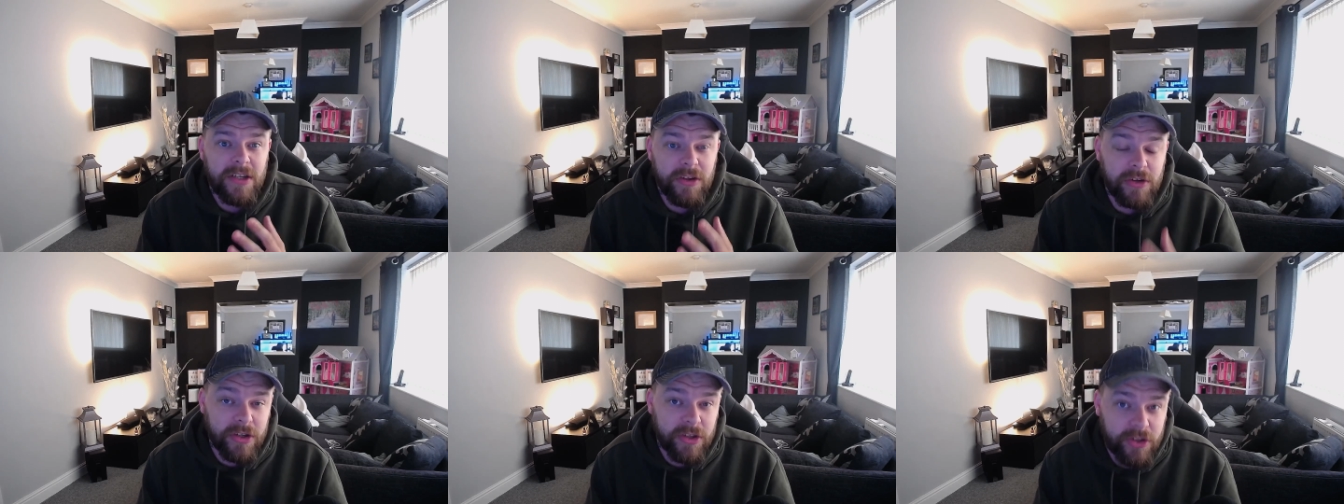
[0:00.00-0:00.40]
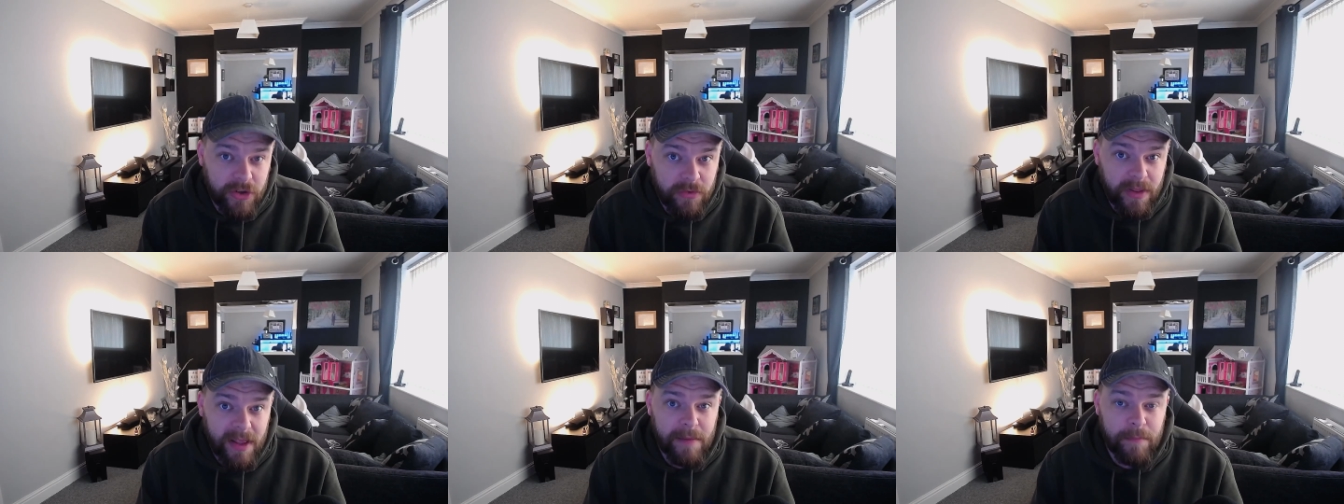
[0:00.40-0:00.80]
you can
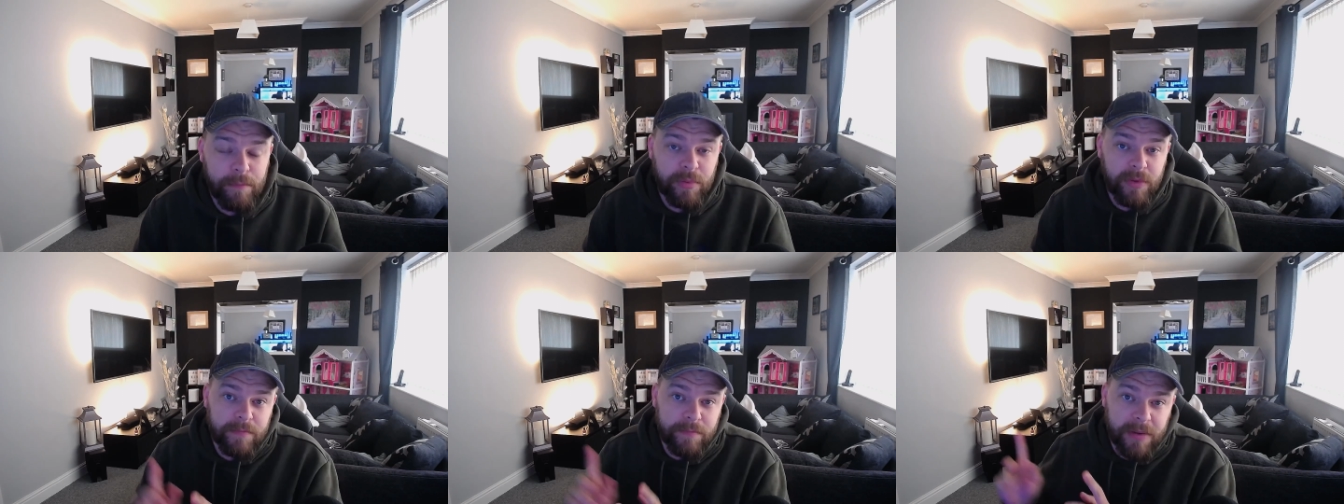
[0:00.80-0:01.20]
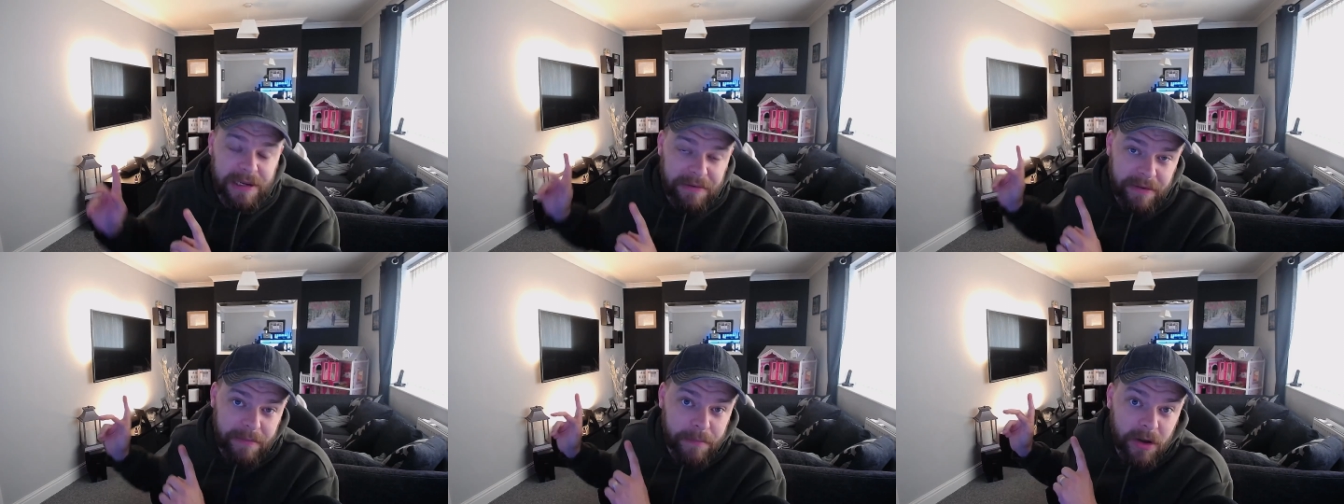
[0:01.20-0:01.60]
do that, but
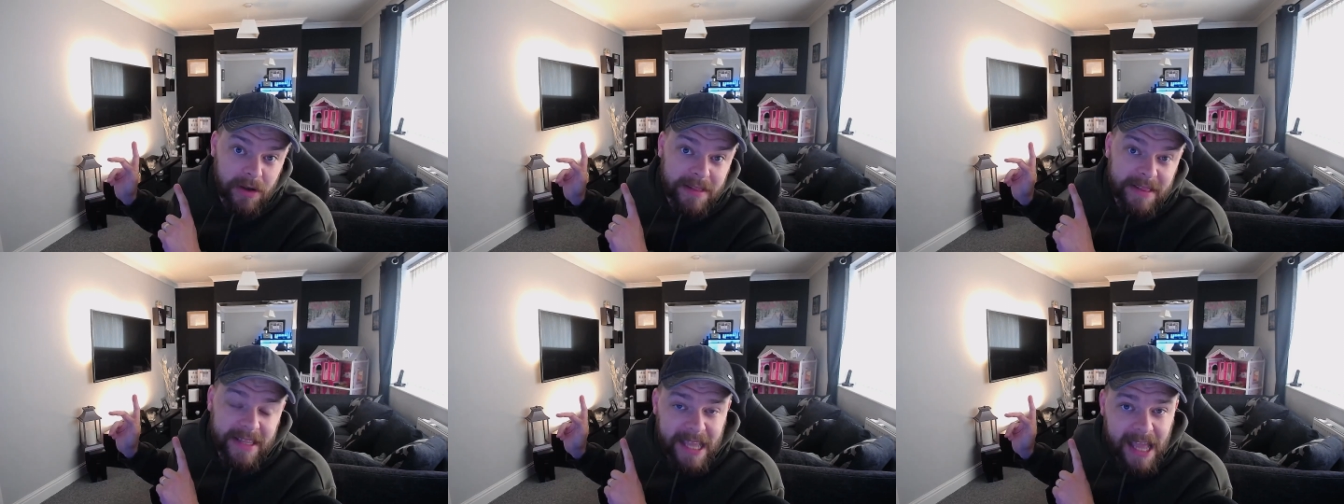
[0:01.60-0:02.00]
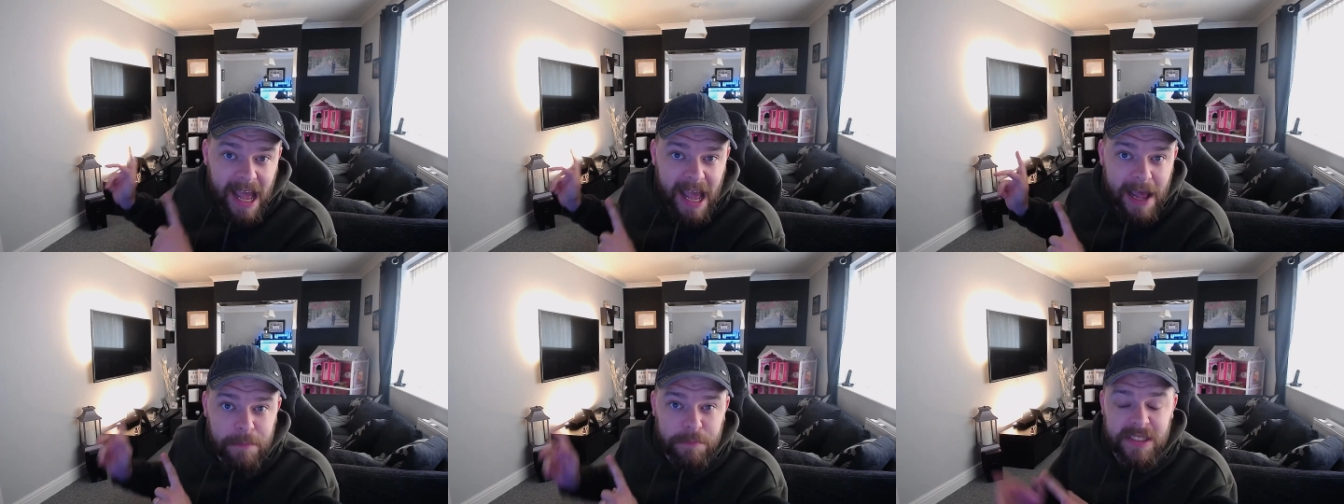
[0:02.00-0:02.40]
bear in mind the
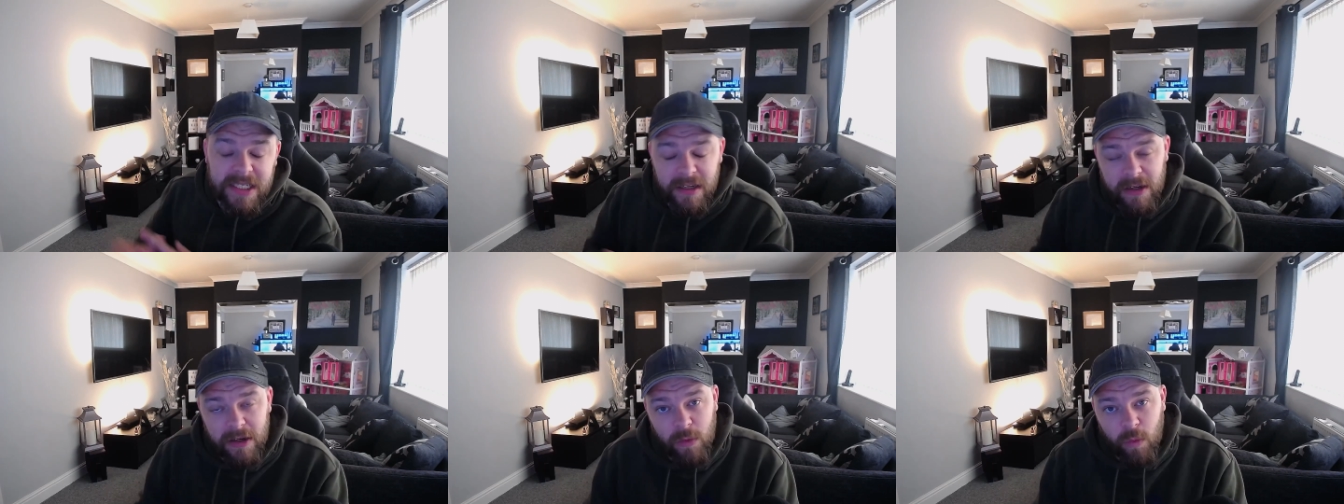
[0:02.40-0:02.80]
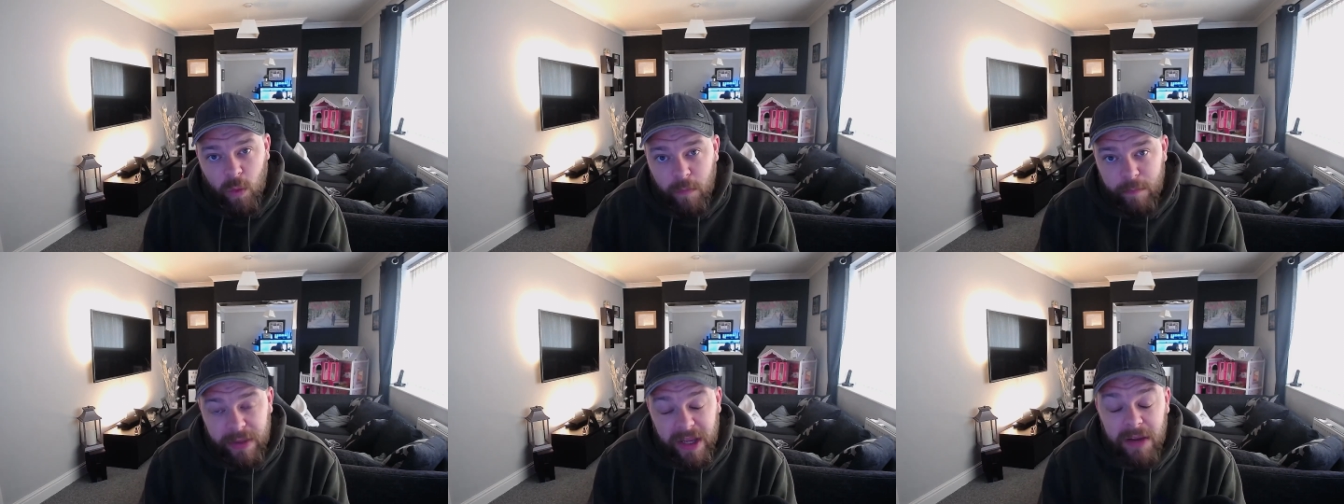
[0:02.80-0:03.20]
apps
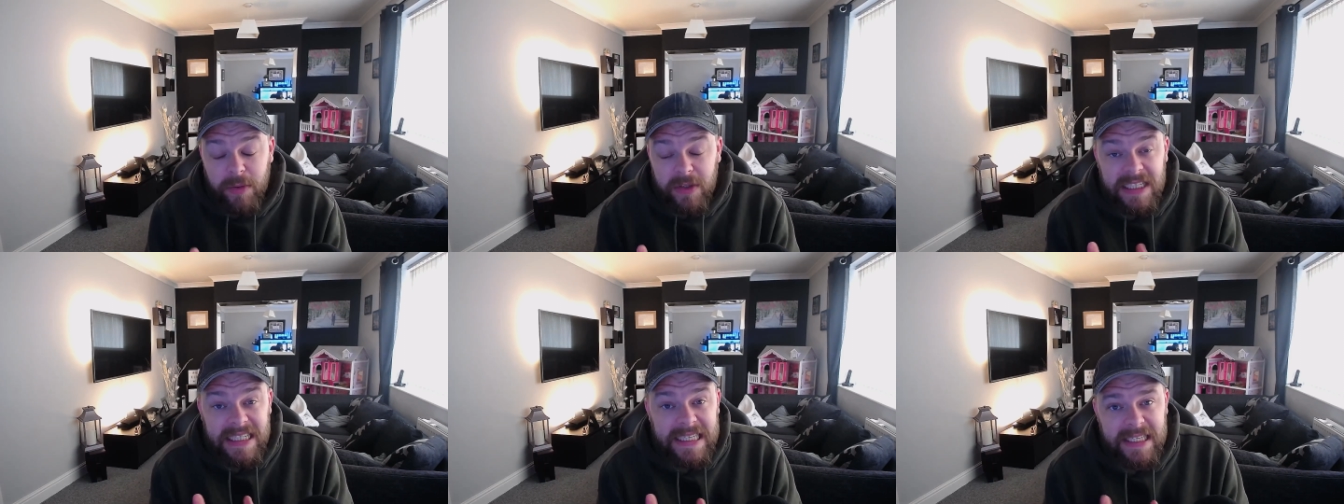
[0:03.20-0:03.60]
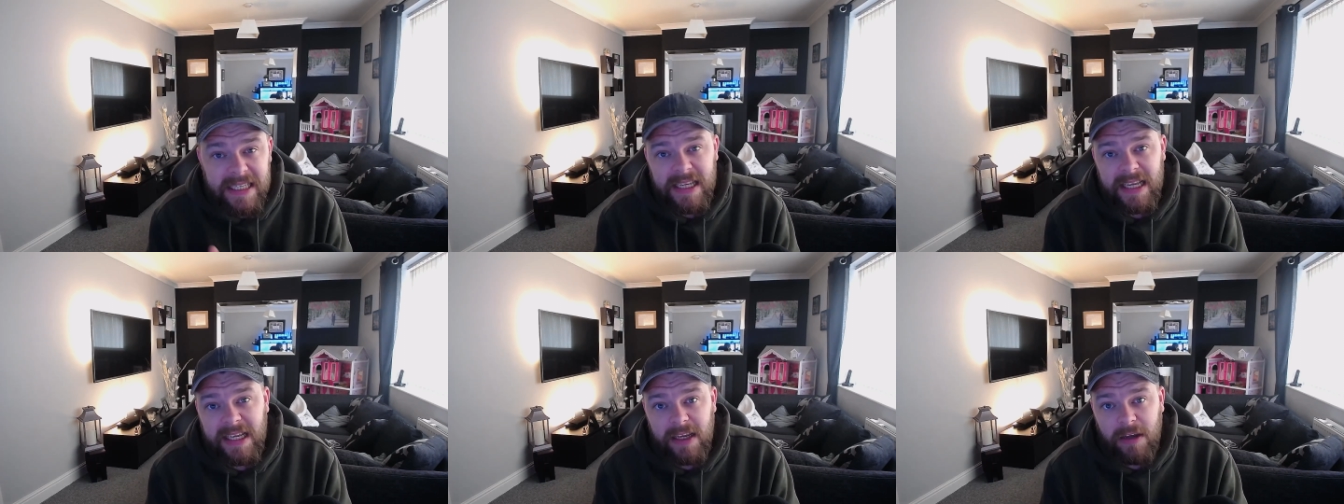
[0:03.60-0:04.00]
won't be able to
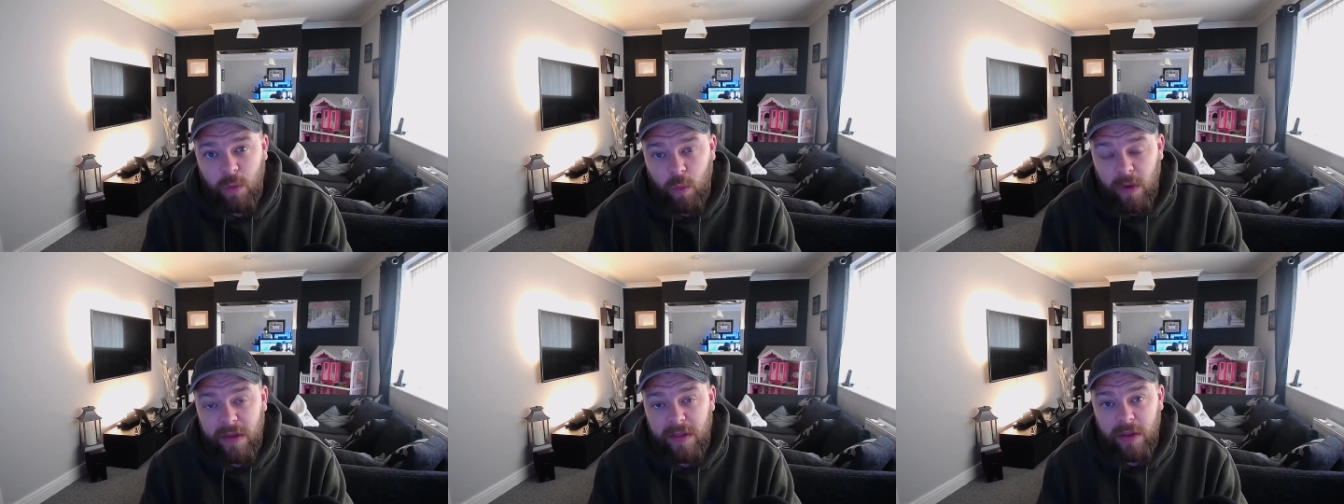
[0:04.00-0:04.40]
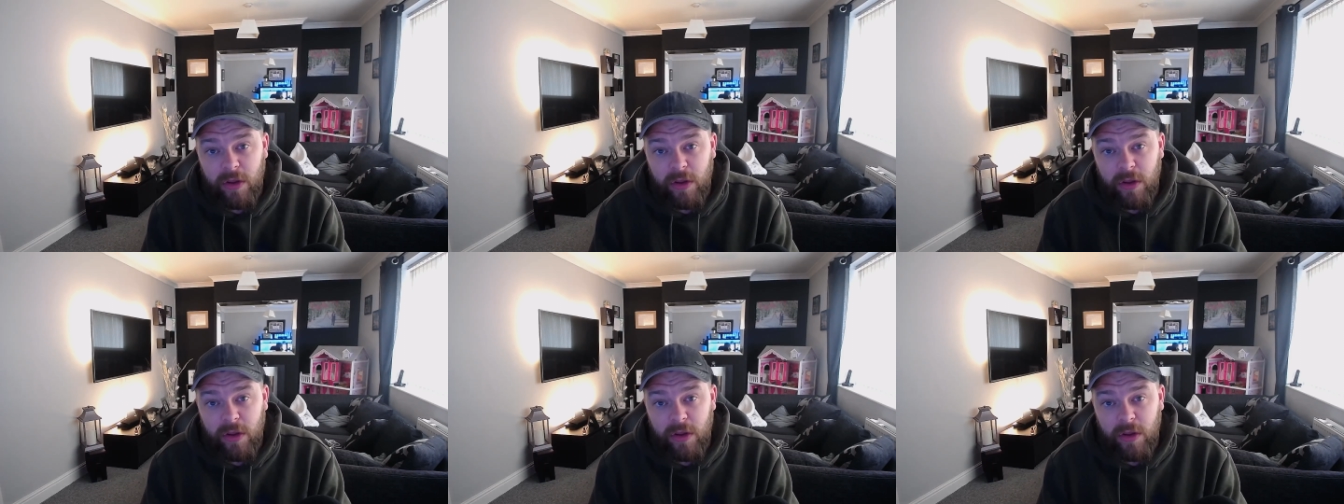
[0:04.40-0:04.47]
sync with